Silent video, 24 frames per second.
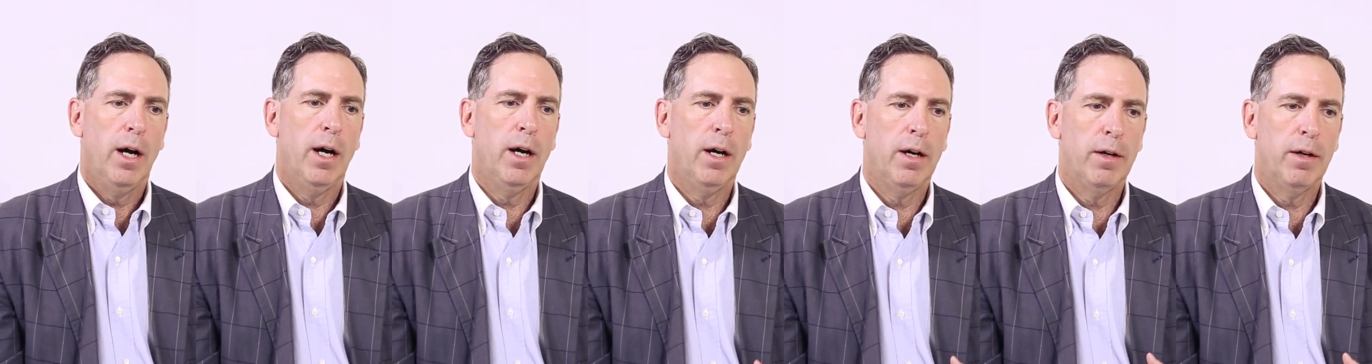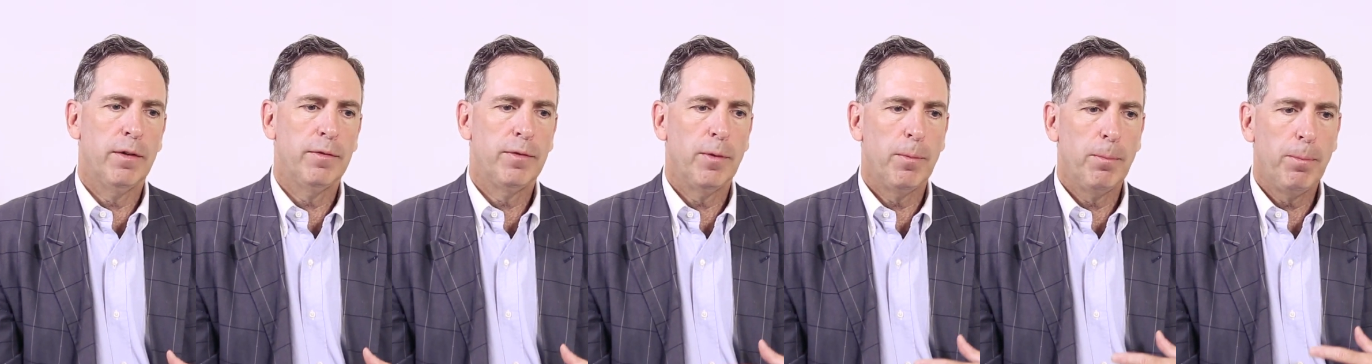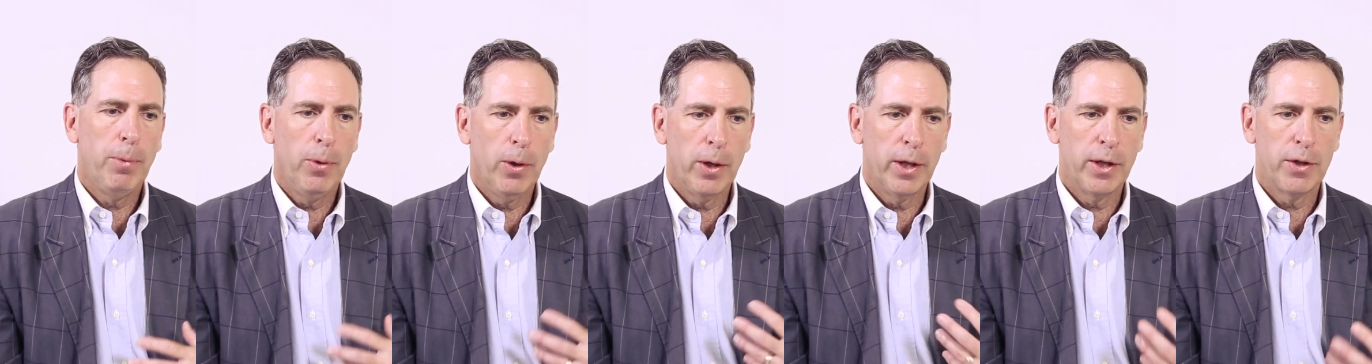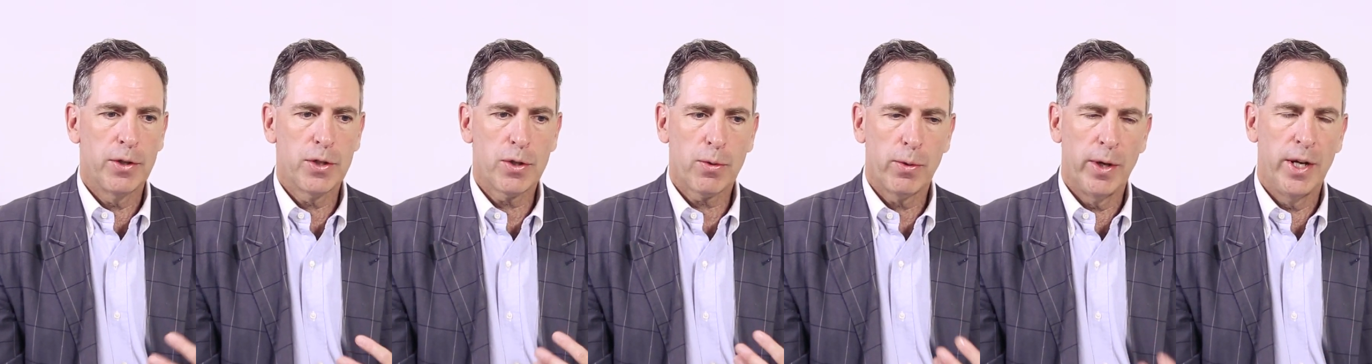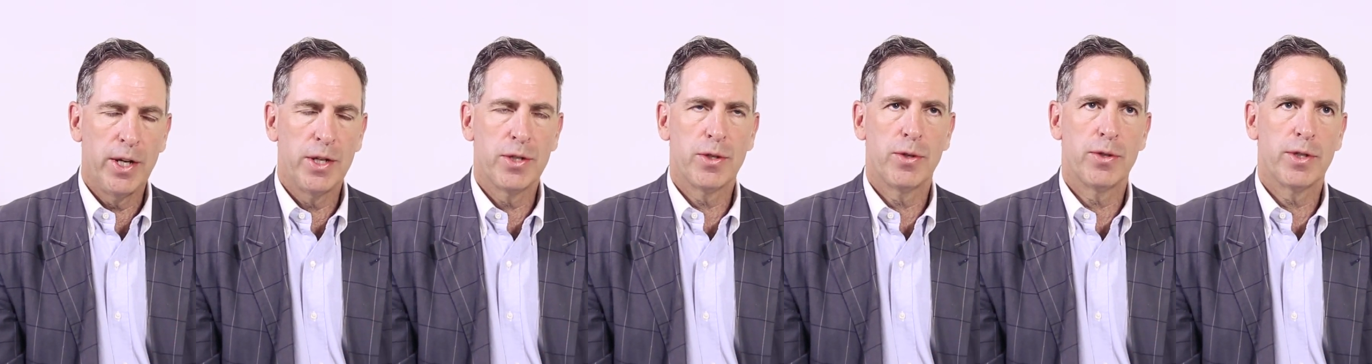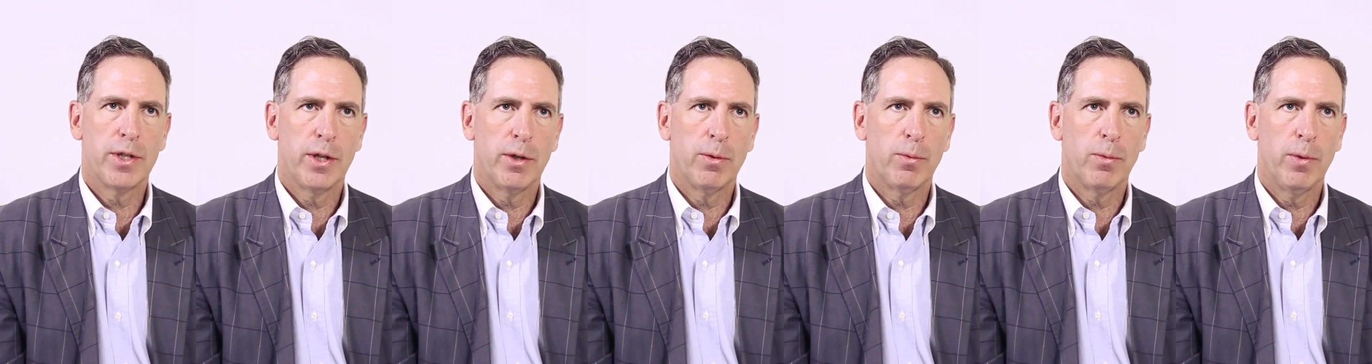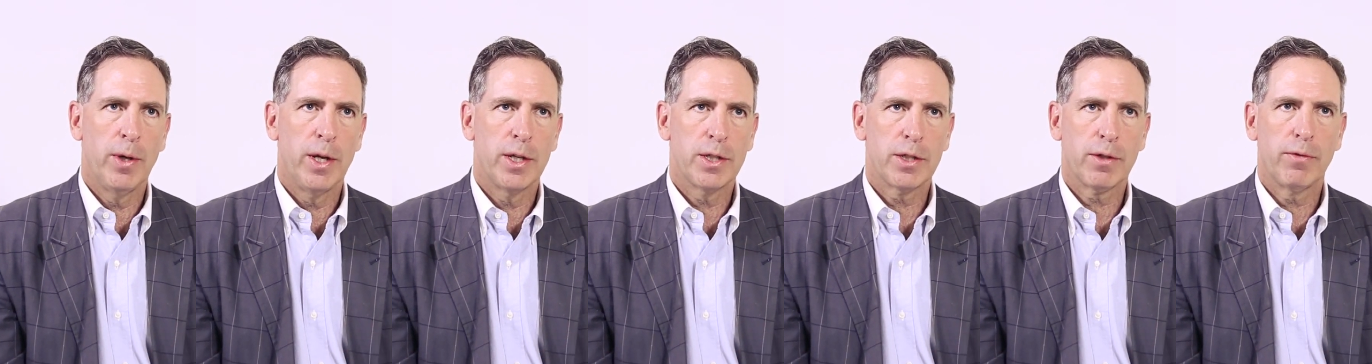of putting strangers at
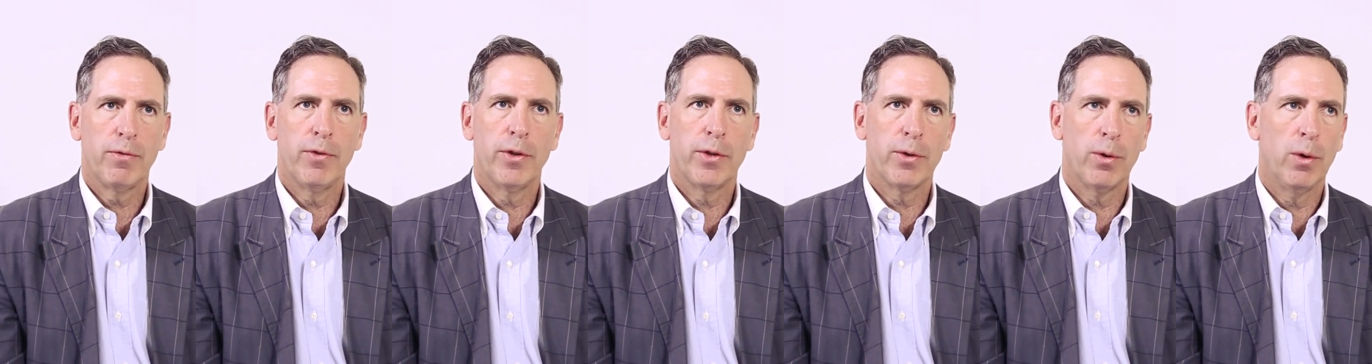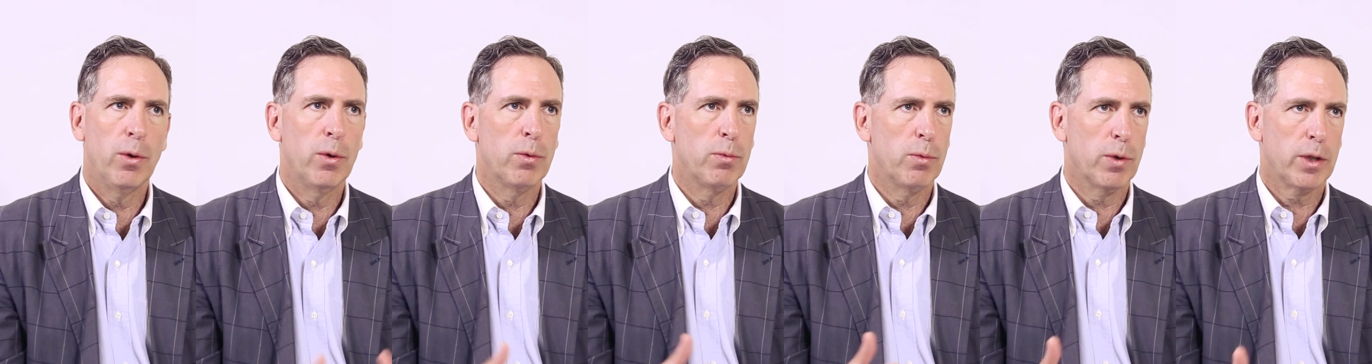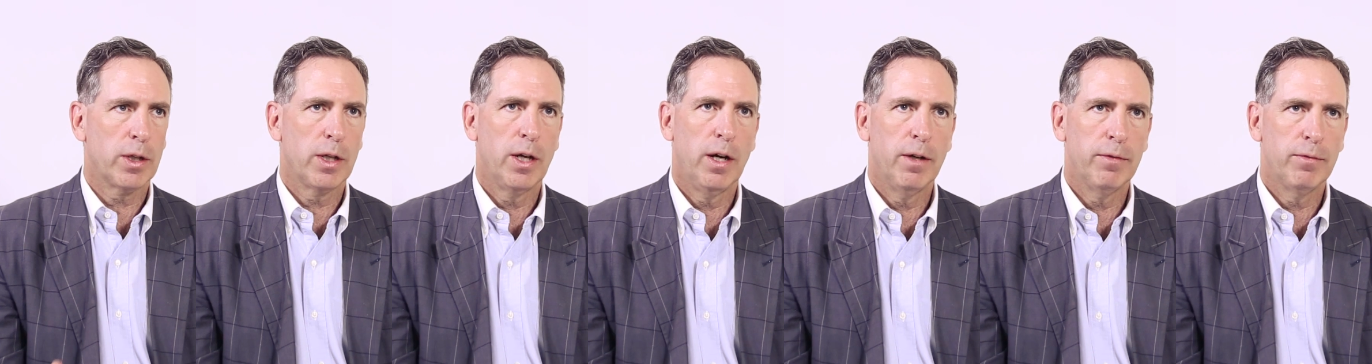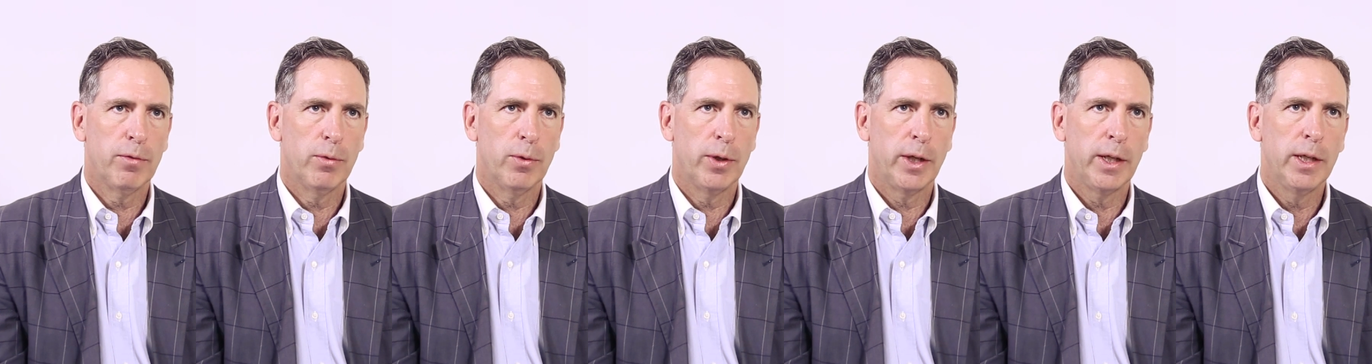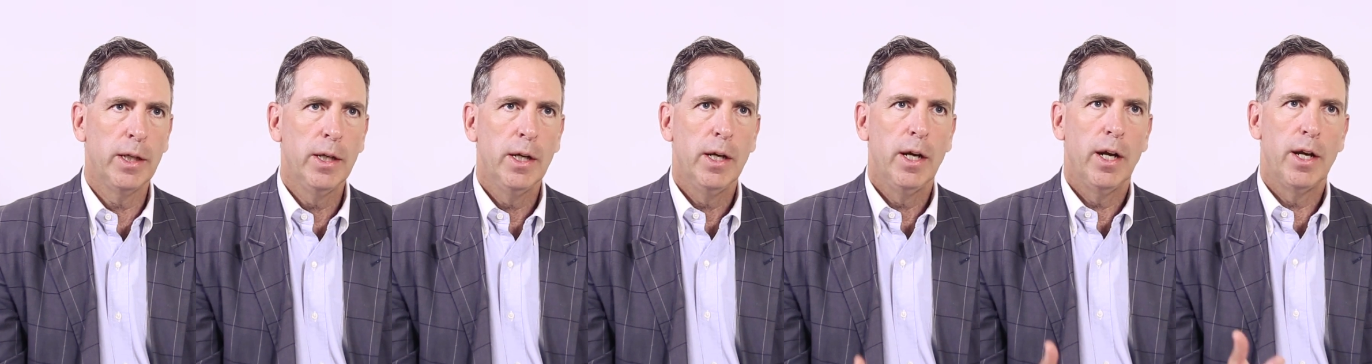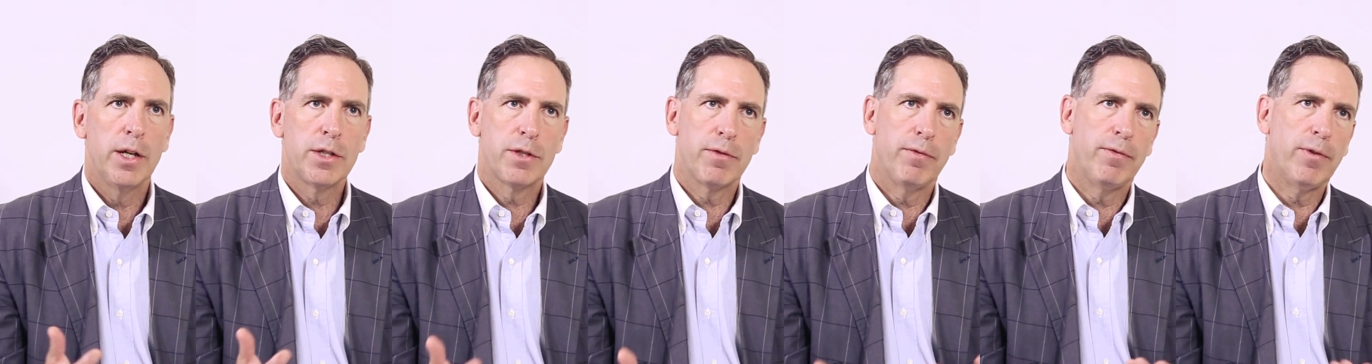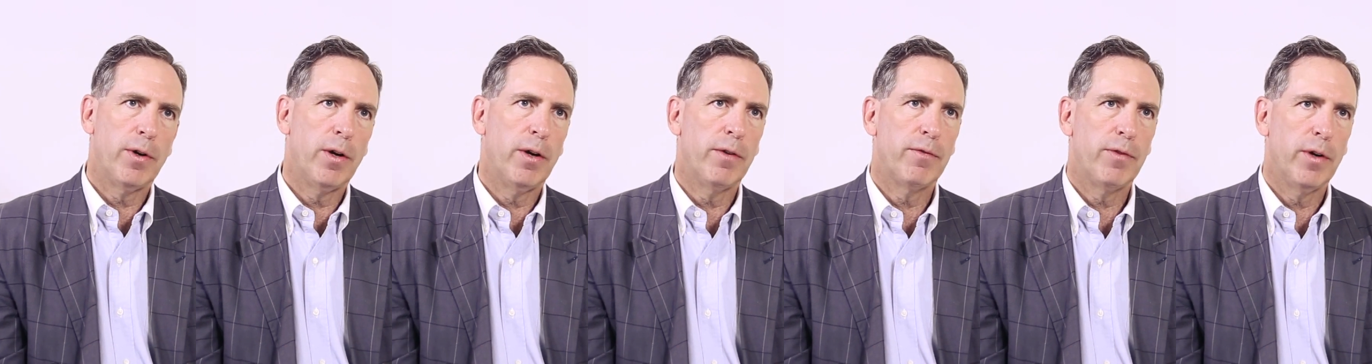risk for their own recovery is a very,